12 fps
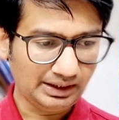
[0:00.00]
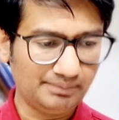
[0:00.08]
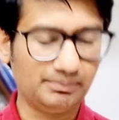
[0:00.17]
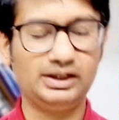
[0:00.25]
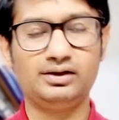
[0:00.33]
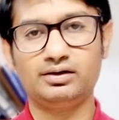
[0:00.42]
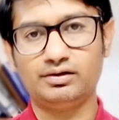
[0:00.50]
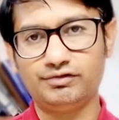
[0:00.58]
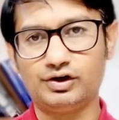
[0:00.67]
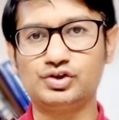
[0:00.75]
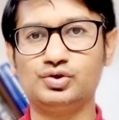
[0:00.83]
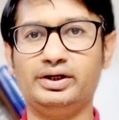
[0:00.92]
But
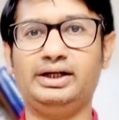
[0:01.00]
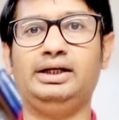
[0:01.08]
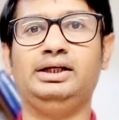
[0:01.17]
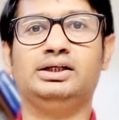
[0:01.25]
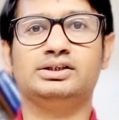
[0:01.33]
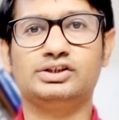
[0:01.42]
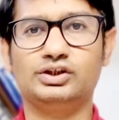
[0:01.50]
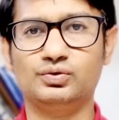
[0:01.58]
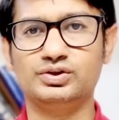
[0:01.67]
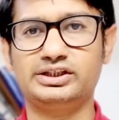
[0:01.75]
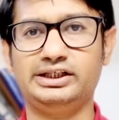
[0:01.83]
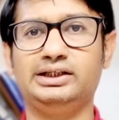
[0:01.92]
fortunately consent
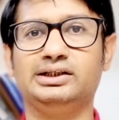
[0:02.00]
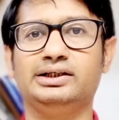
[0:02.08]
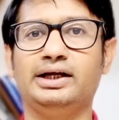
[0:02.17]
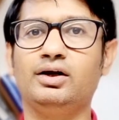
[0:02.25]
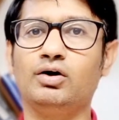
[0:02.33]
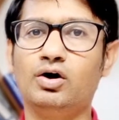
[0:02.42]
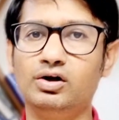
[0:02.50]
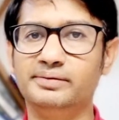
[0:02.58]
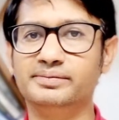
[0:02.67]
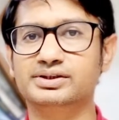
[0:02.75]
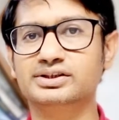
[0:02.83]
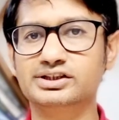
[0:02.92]
was taken and all
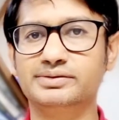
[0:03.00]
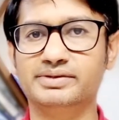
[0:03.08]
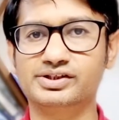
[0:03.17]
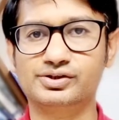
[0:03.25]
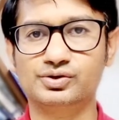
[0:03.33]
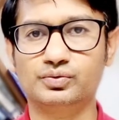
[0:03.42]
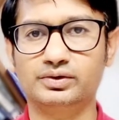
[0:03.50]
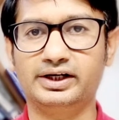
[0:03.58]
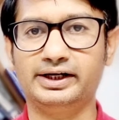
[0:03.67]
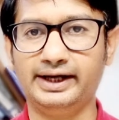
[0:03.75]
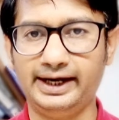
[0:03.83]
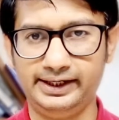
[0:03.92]
emergency measures were
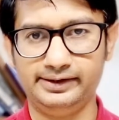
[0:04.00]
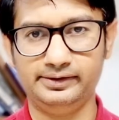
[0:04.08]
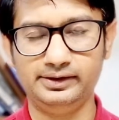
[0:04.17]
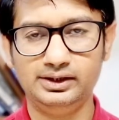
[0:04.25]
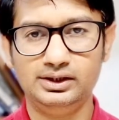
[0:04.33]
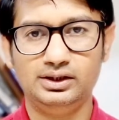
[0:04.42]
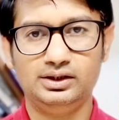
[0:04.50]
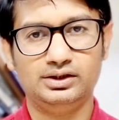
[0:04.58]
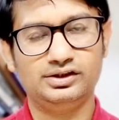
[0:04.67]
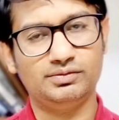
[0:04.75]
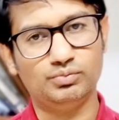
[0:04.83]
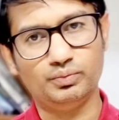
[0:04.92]
at hand.
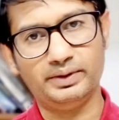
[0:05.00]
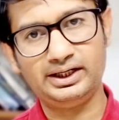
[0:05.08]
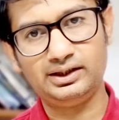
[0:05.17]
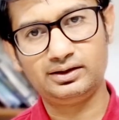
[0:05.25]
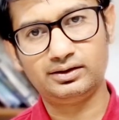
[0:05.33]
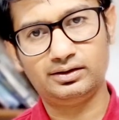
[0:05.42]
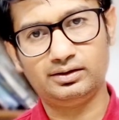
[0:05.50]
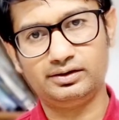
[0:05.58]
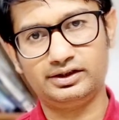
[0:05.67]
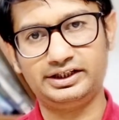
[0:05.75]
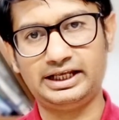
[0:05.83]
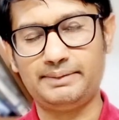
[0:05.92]
The moment
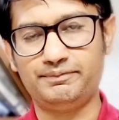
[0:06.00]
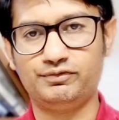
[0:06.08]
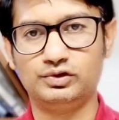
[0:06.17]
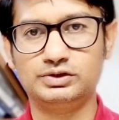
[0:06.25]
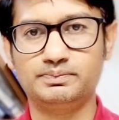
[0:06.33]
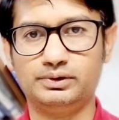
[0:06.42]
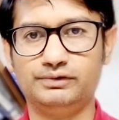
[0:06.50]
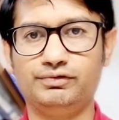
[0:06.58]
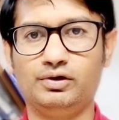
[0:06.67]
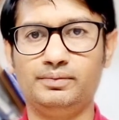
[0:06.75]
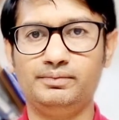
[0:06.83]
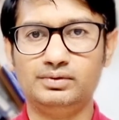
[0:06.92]
the tap was
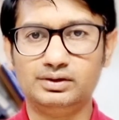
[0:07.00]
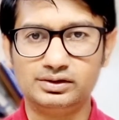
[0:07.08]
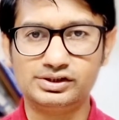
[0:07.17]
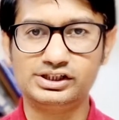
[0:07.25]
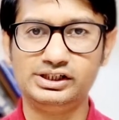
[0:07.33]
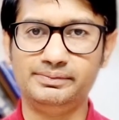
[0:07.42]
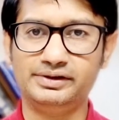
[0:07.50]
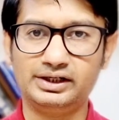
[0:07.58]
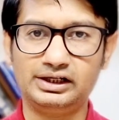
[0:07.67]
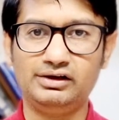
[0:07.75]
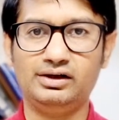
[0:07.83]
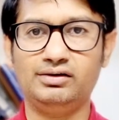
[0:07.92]
performed, she
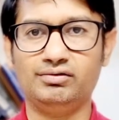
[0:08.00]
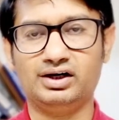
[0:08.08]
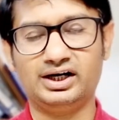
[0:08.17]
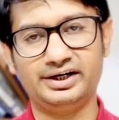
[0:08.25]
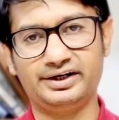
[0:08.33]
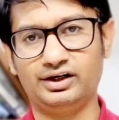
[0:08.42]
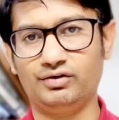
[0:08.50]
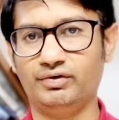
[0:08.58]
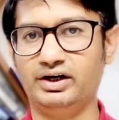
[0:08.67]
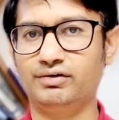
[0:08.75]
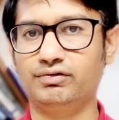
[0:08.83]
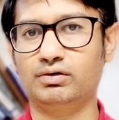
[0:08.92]
immediately, heart rate
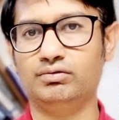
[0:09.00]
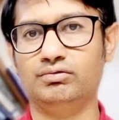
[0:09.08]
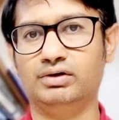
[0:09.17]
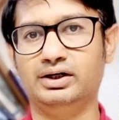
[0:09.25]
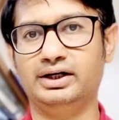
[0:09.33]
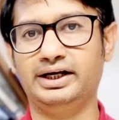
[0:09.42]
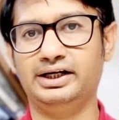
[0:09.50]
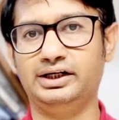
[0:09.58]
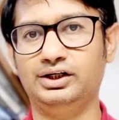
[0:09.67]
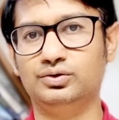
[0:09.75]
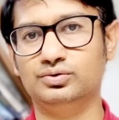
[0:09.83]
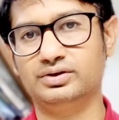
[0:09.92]
went from
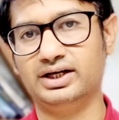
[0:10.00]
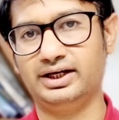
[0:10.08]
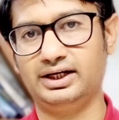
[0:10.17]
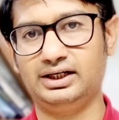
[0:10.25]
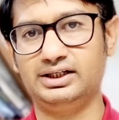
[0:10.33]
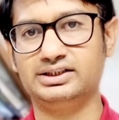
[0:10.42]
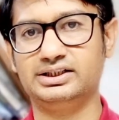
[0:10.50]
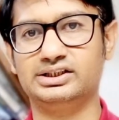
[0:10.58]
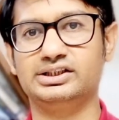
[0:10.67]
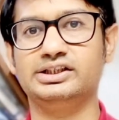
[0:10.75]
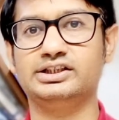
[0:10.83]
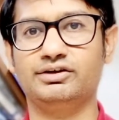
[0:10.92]
190 to directly
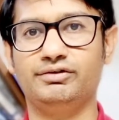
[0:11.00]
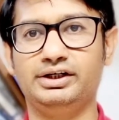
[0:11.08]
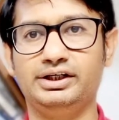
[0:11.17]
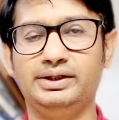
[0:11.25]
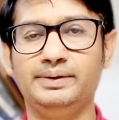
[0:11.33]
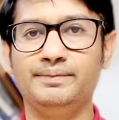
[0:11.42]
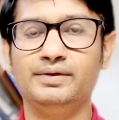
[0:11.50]
60-70,